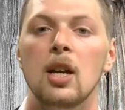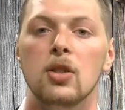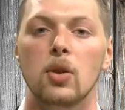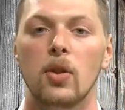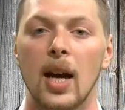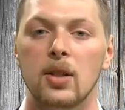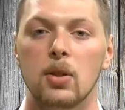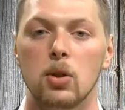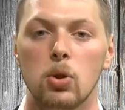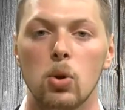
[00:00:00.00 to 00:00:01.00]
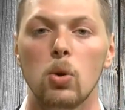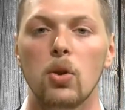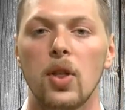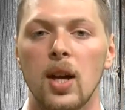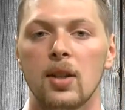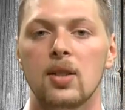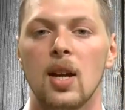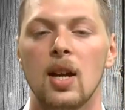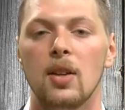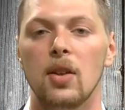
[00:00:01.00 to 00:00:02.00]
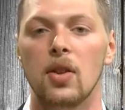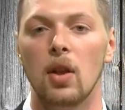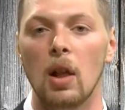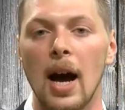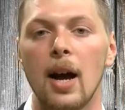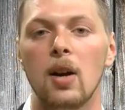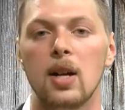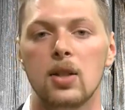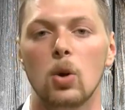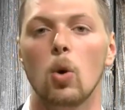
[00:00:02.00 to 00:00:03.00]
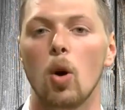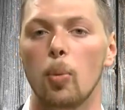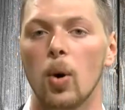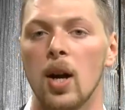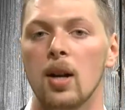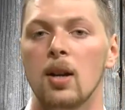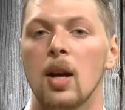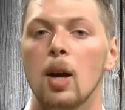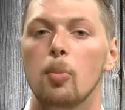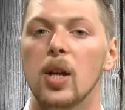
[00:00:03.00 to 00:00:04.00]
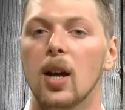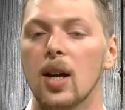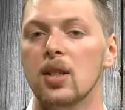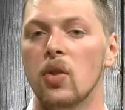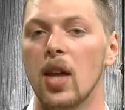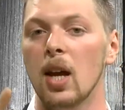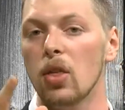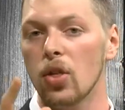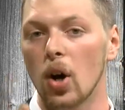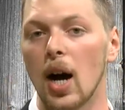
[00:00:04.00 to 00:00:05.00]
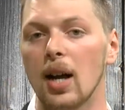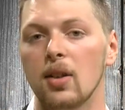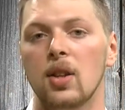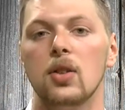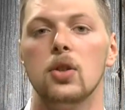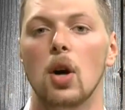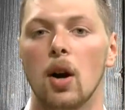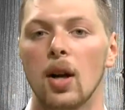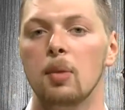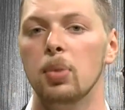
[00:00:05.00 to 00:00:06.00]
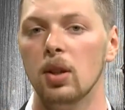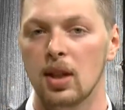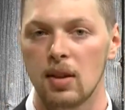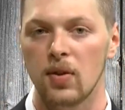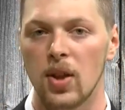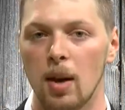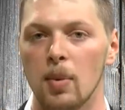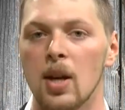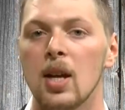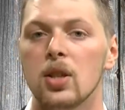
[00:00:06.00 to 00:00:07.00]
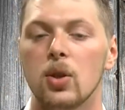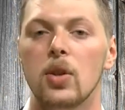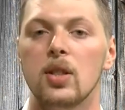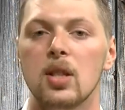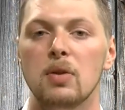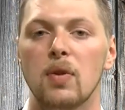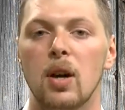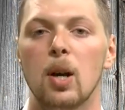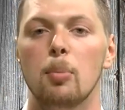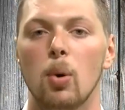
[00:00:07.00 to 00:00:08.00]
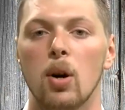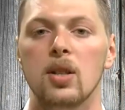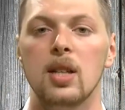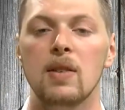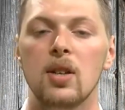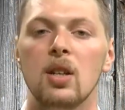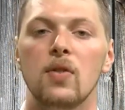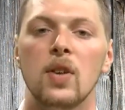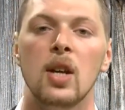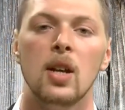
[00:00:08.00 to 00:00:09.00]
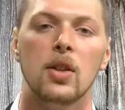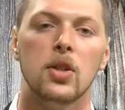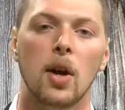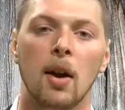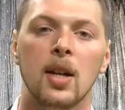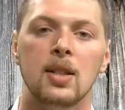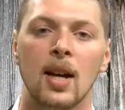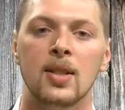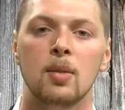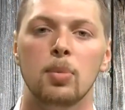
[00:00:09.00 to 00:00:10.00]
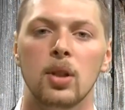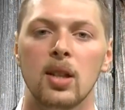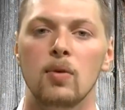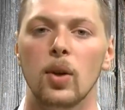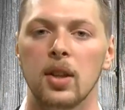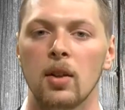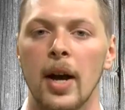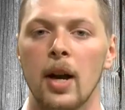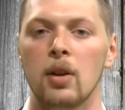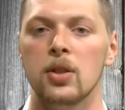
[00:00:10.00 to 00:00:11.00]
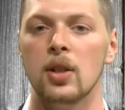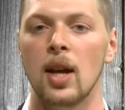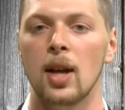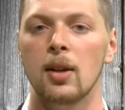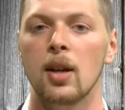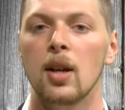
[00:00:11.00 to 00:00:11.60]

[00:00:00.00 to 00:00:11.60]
So that's two things that the liar has incorporated because they thought that the target believed them. So this is very important. Even if the target doesn't believe what the liar is saying,